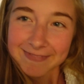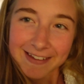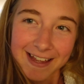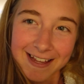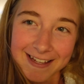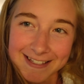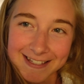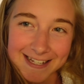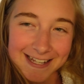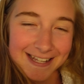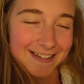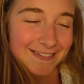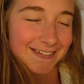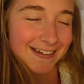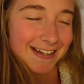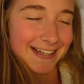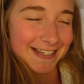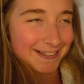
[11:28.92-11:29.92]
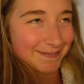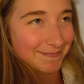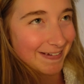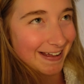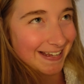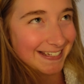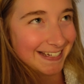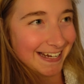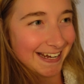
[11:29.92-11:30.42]
it's evening, it's
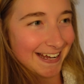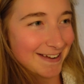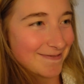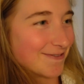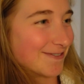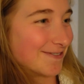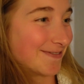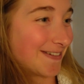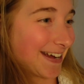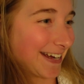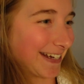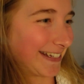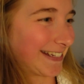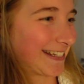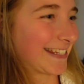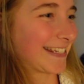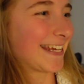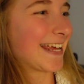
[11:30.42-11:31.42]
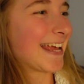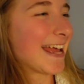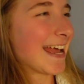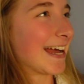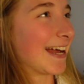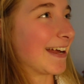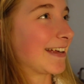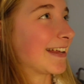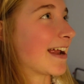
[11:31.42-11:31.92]
bedtime almost.
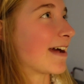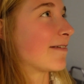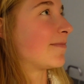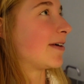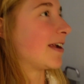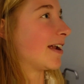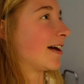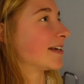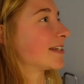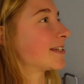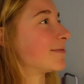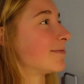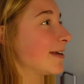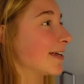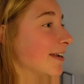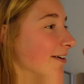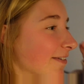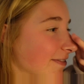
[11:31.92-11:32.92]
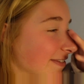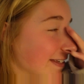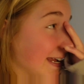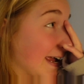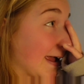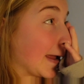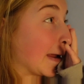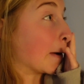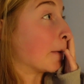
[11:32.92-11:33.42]
I'm gonna have my last meal of the
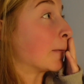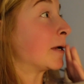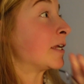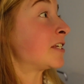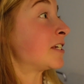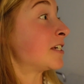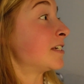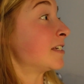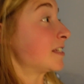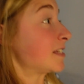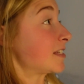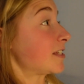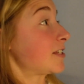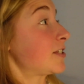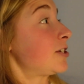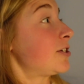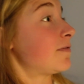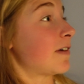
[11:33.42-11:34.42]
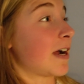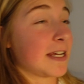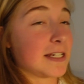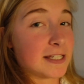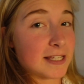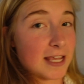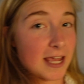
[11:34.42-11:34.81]
day, which is 2 rice